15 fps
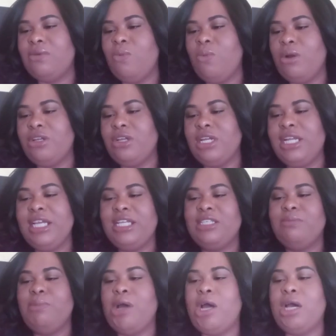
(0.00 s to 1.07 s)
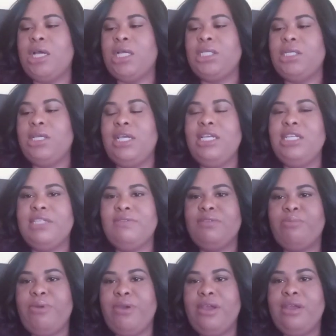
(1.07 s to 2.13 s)
Wonder Lace Bond Adhesive
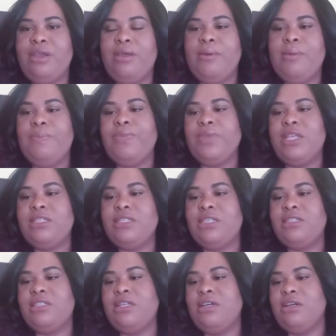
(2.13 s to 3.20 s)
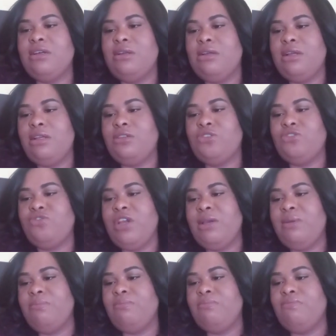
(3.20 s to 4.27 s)
Spray. This is the
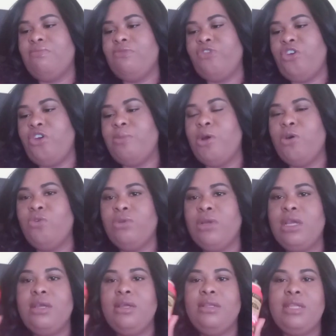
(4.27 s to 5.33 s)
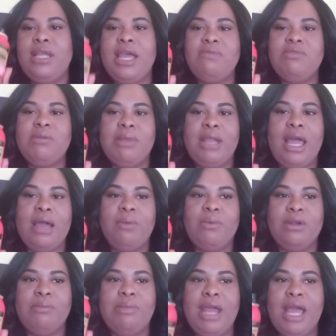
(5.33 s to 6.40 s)
Extreme Firm Hold. They have the black
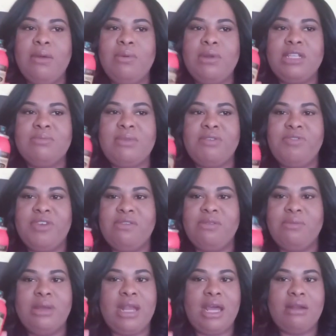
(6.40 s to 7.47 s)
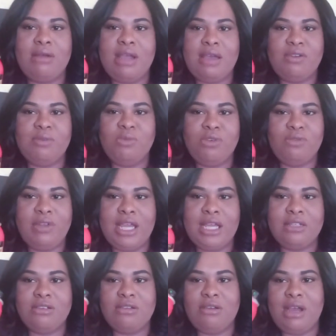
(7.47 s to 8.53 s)
one. The black one is my favorite, but I don't have removed
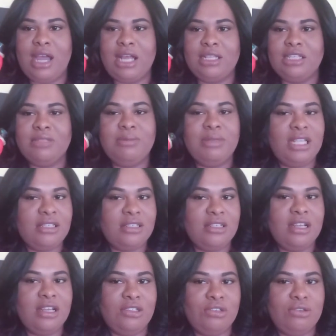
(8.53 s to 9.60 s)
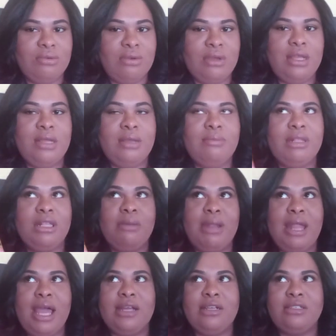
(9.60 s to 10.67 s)
that, so I got this. But this is good too. The
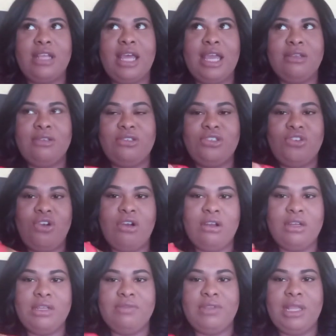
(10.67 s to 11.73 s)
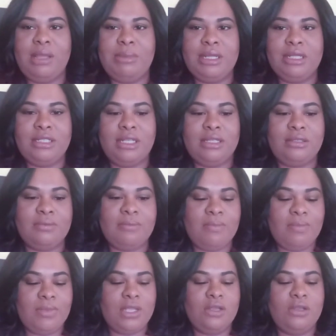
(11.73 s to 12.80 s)
black is like stronger, if that makes sense.
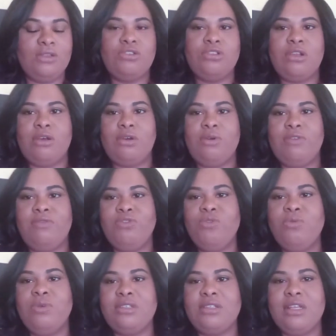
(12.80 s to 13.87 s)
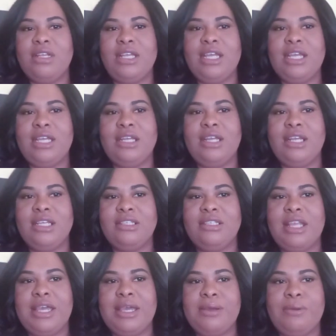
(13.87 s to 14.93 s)
So if you was to lay the lace
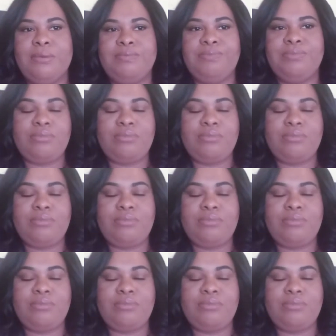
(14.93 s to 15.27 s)
down,